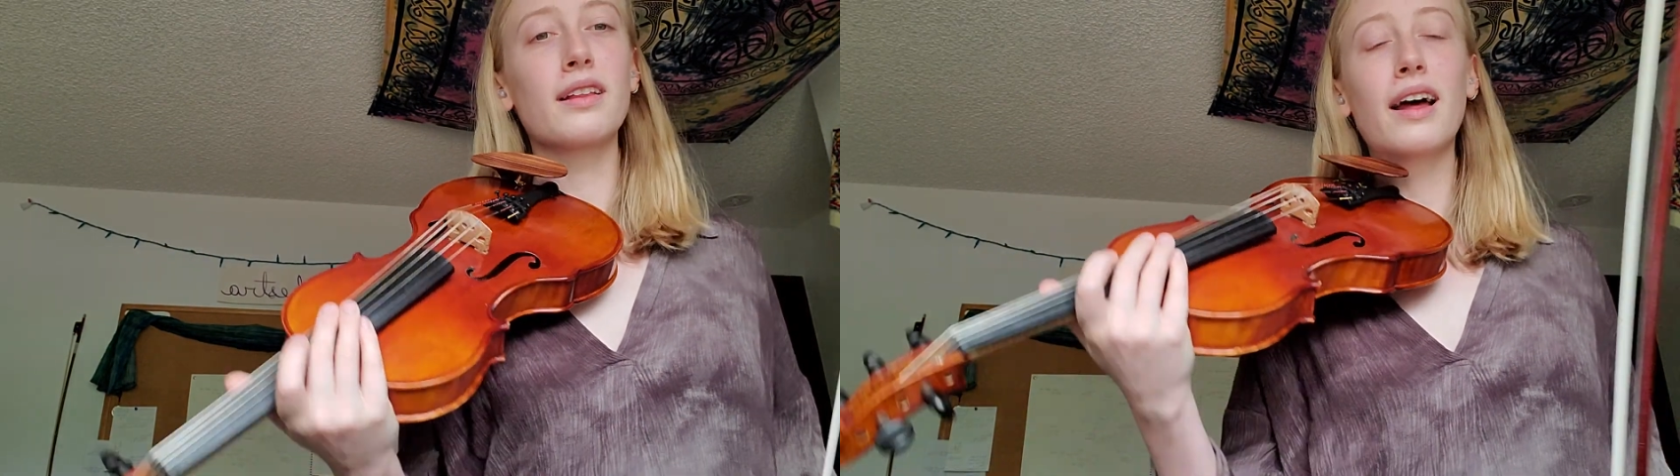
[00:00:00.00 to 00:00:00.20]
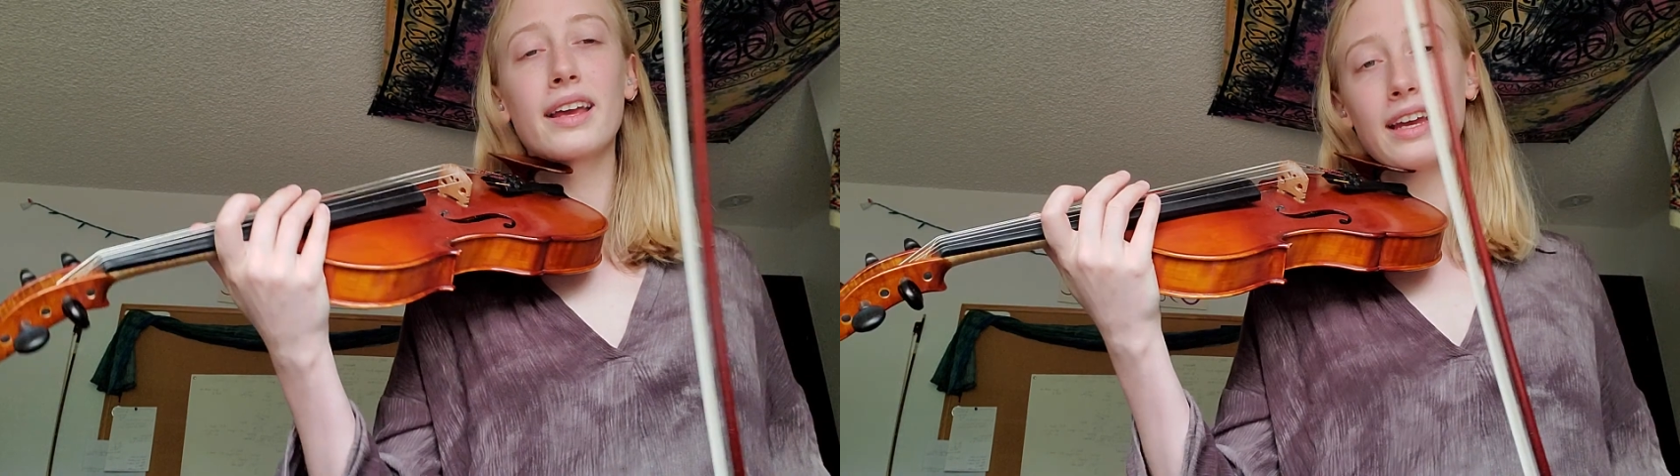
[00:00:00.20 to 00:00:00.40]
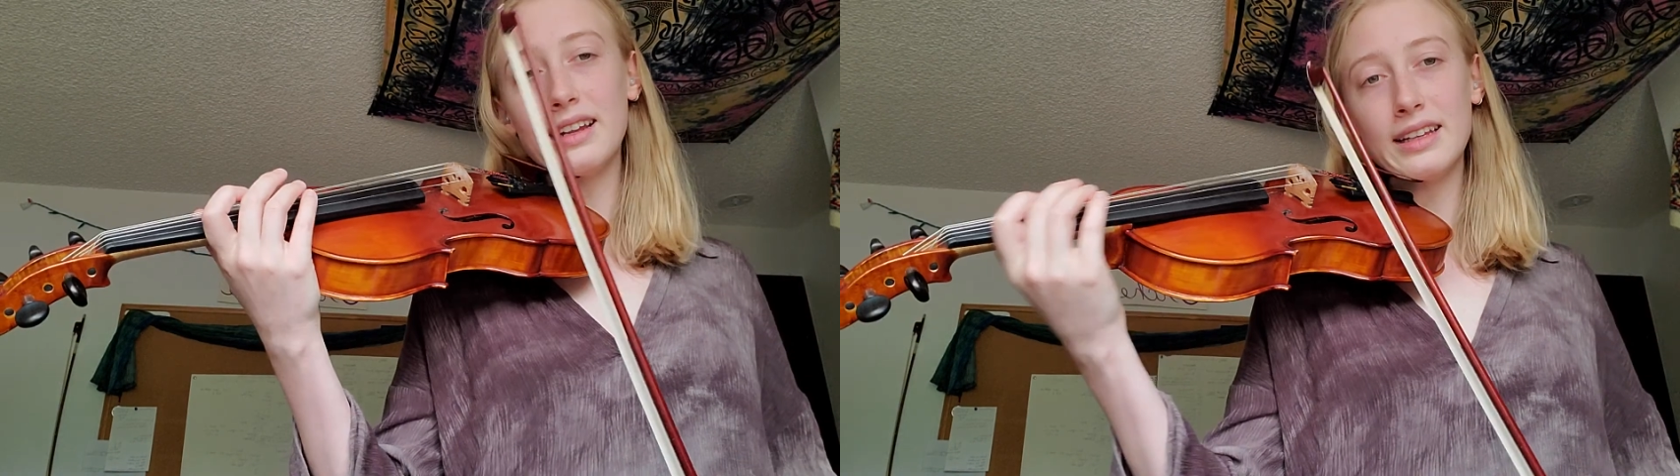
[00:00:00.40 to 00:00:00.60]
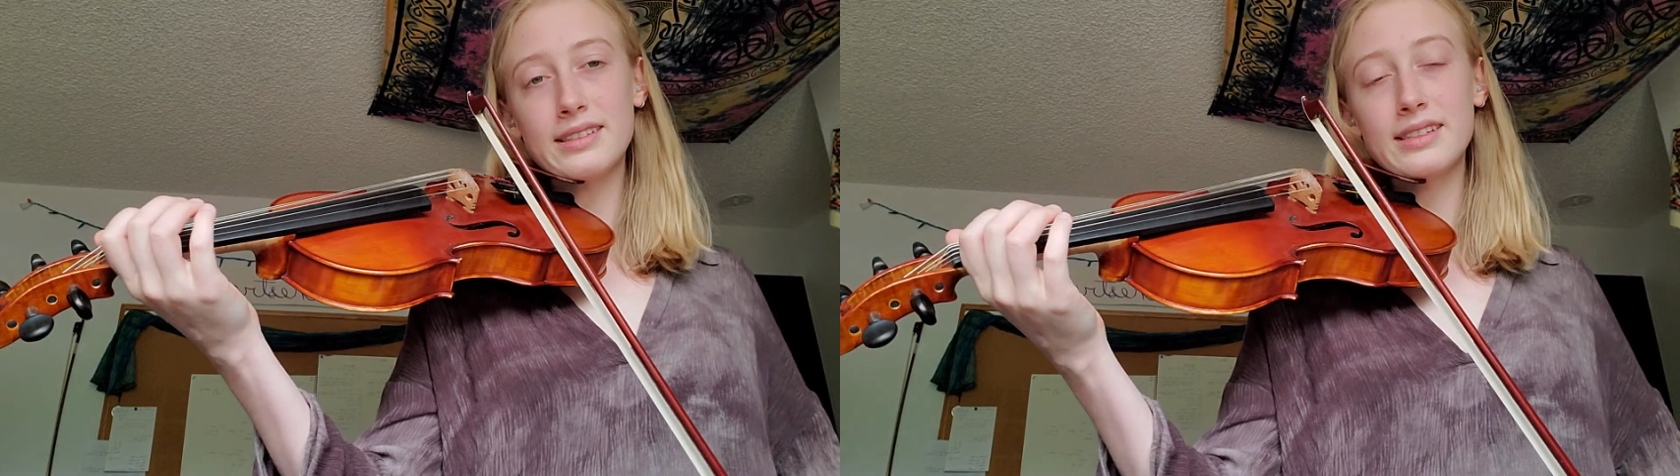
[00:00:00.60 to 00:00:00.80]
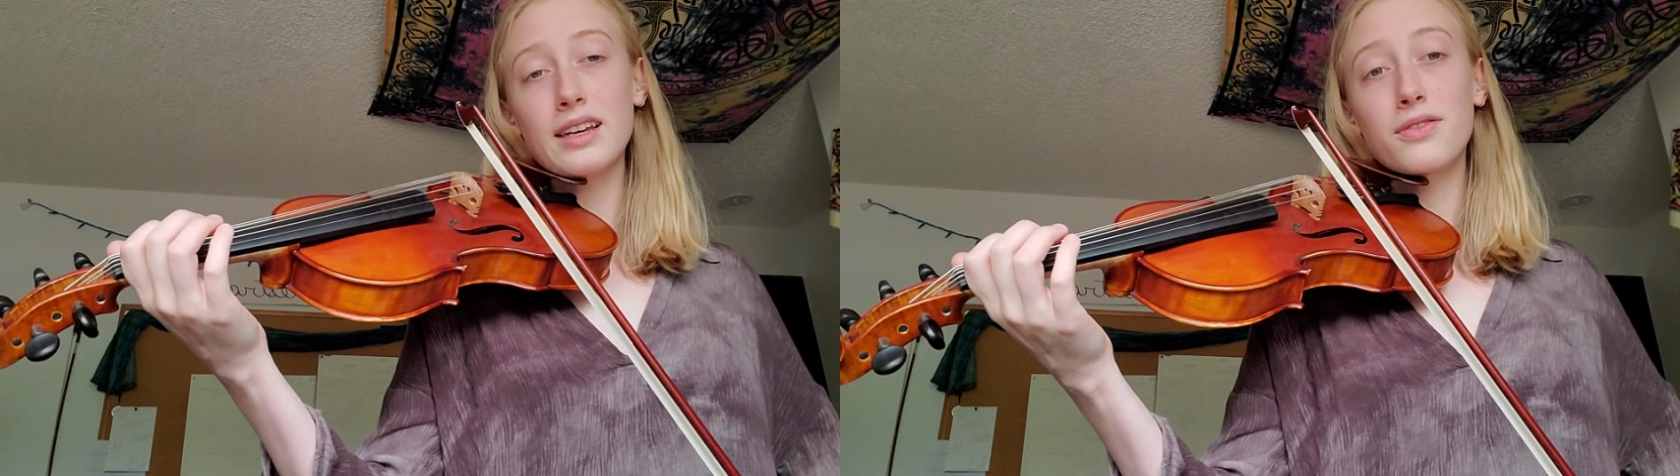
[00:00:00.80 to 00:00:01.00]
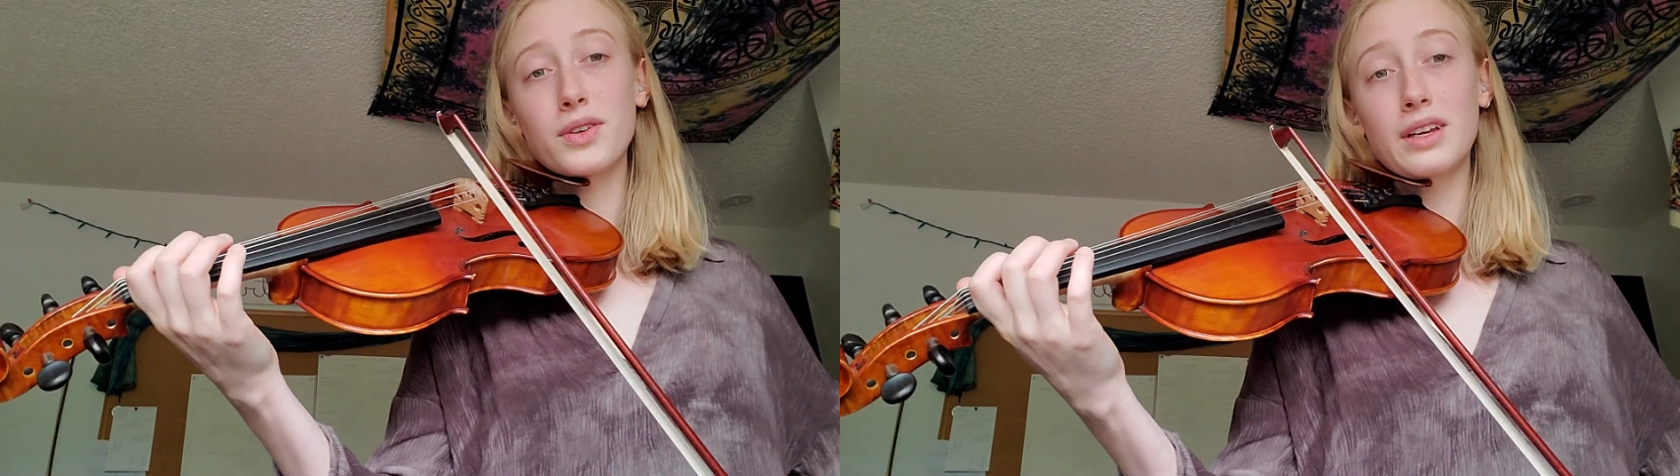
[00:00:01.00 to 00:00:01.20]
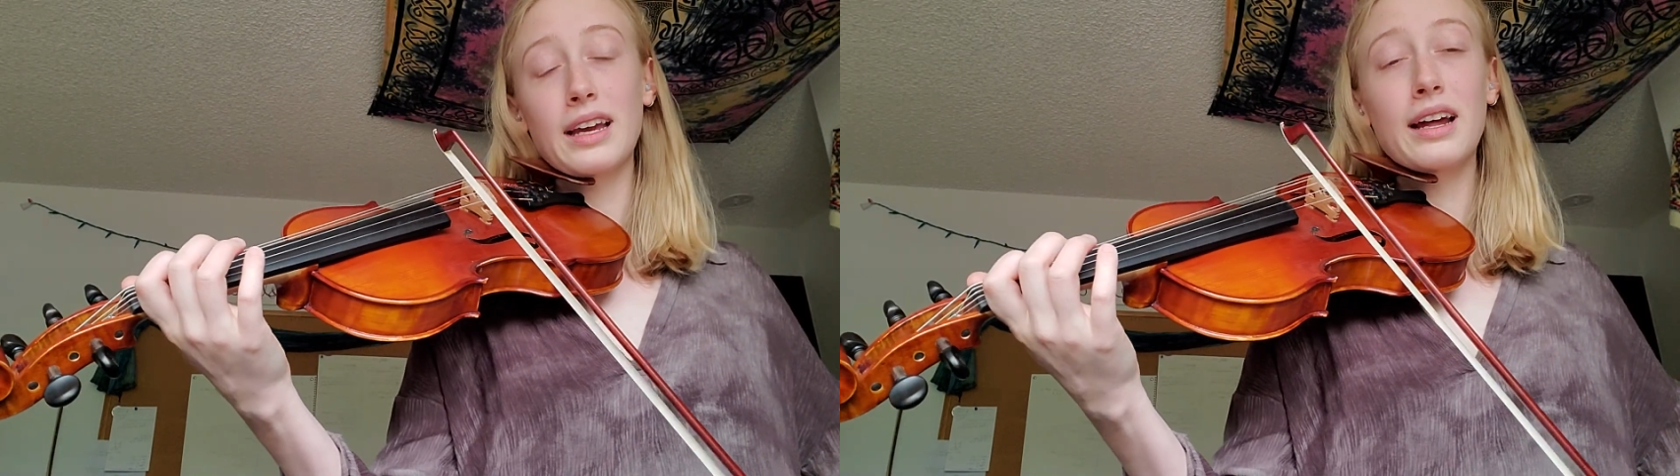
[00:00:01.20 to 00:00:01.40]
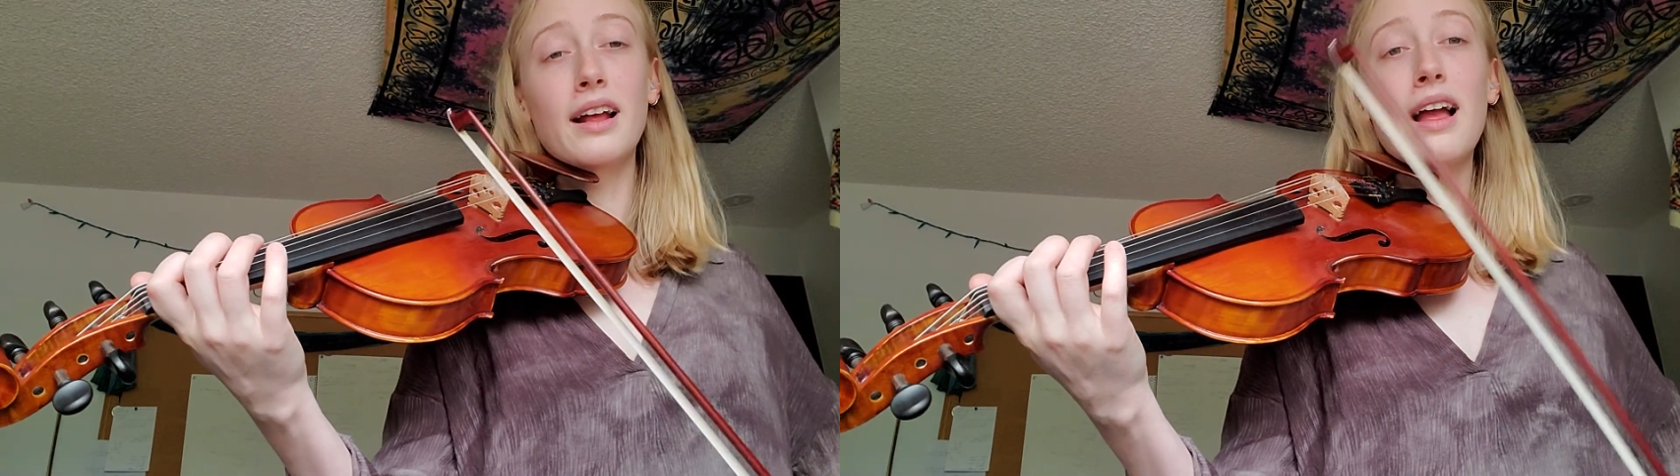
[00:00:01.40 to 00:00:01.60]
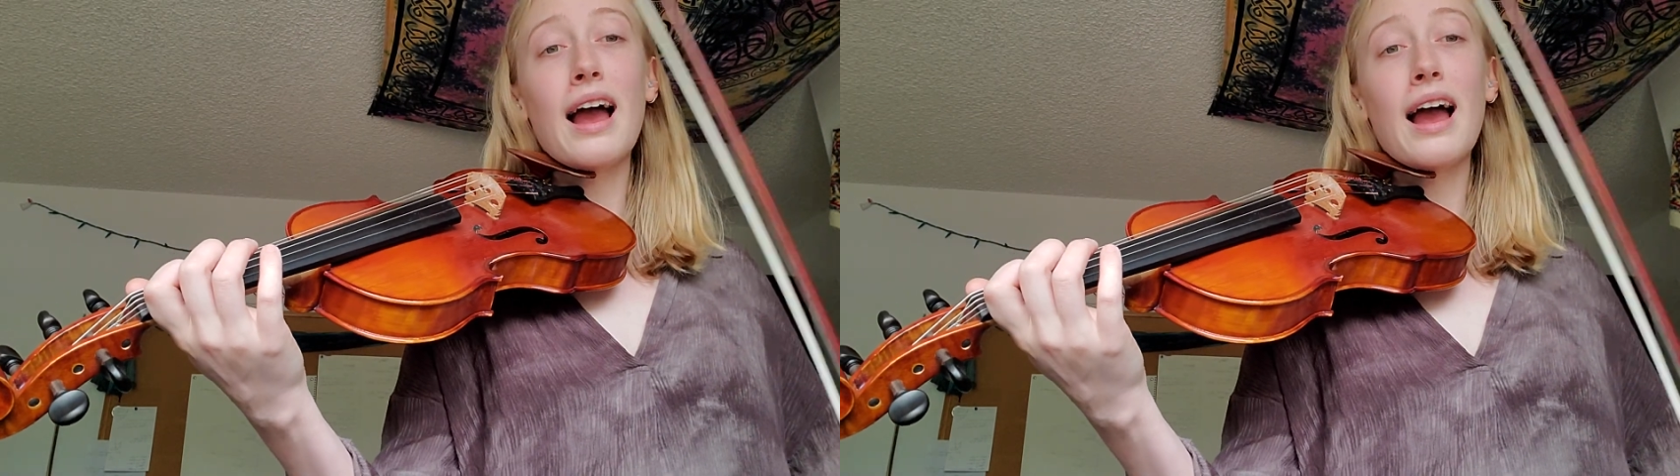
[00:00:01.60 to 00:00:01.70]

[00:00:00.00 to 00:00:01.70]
like it, and then see if you can,